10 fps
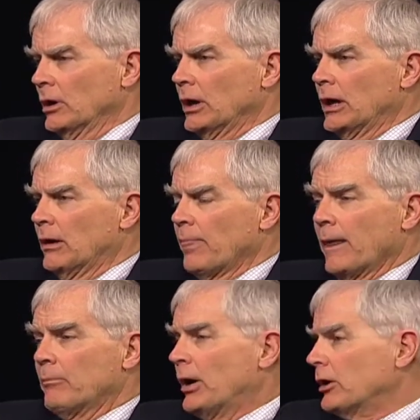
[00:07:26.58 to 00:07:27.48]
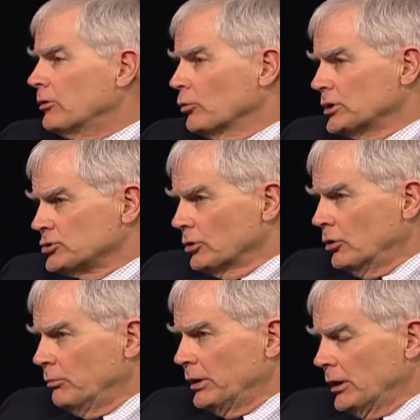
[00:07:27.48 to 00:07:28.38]
Um, part of the reason
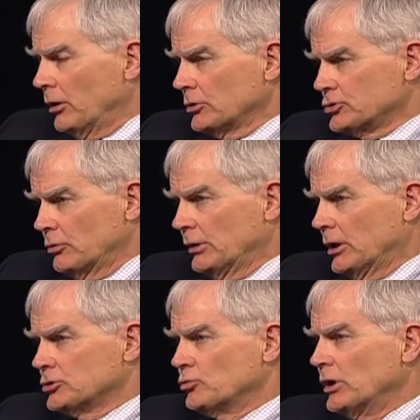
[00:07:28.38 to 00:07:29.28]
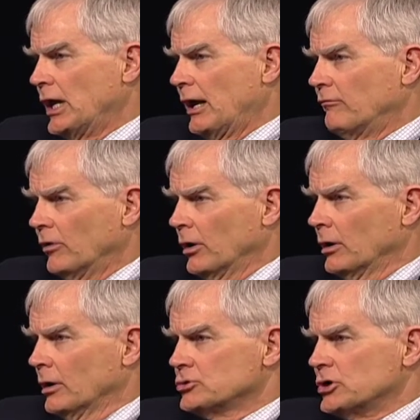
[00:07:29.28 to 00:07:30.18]
could be also because we have
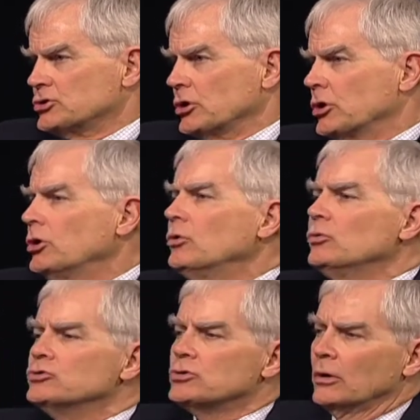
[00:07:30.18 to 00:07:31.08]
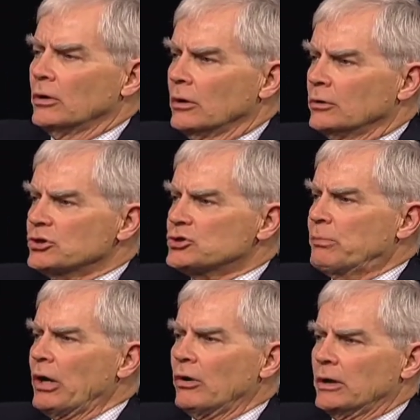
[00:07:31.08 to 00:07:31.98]
such a huge
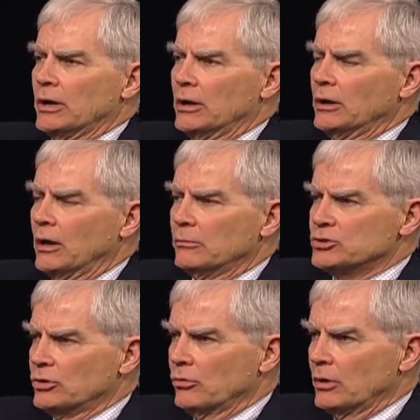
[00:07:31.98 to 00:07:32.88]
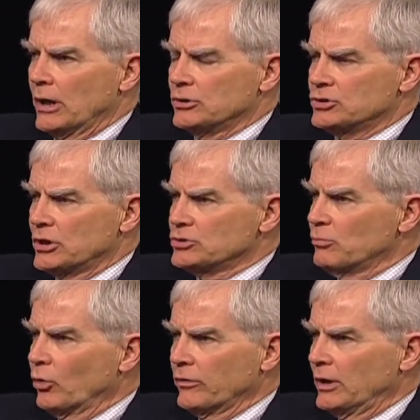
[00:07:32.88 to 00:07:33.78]
disparity in incomes in the United States
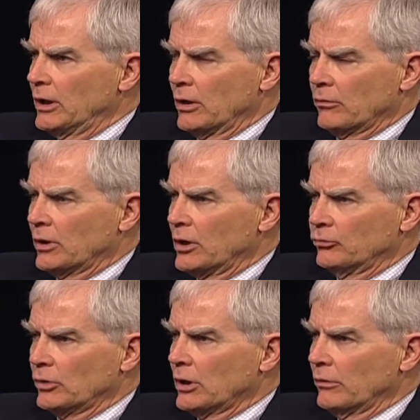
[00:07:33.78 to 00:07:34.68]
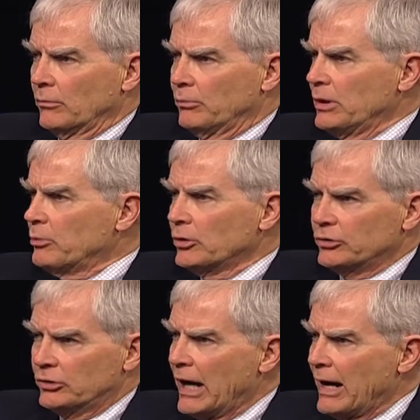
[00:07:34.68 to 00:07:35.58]
more than any other country. The people at
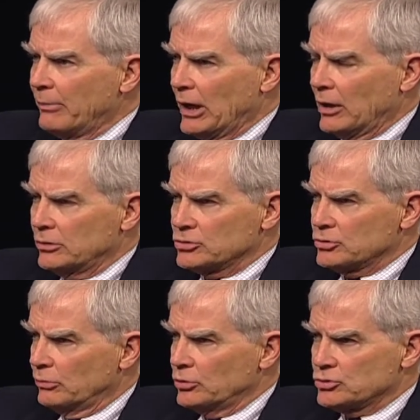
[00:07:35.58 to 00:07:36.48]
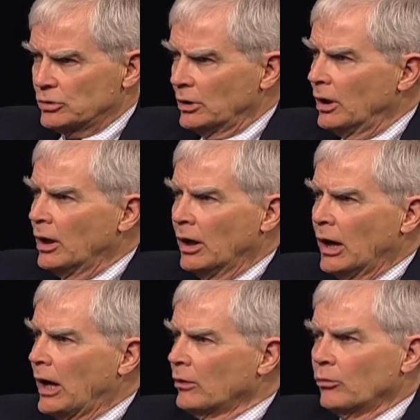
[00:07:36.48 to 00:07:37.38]
the top in our distribution
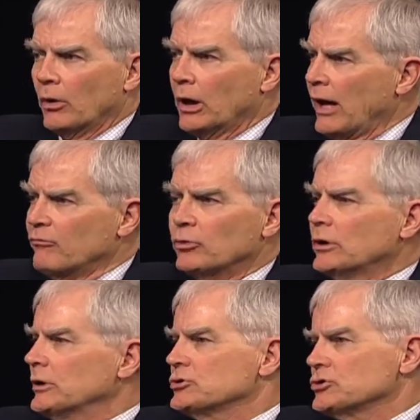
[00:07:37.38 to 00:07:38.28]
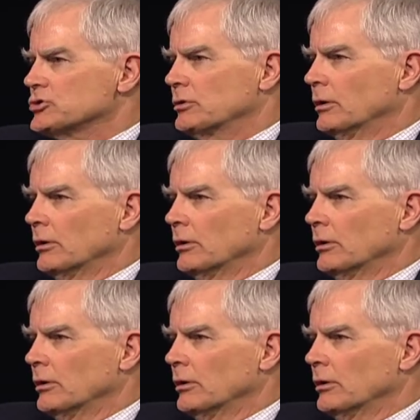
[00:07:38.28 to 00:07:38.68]
are have really just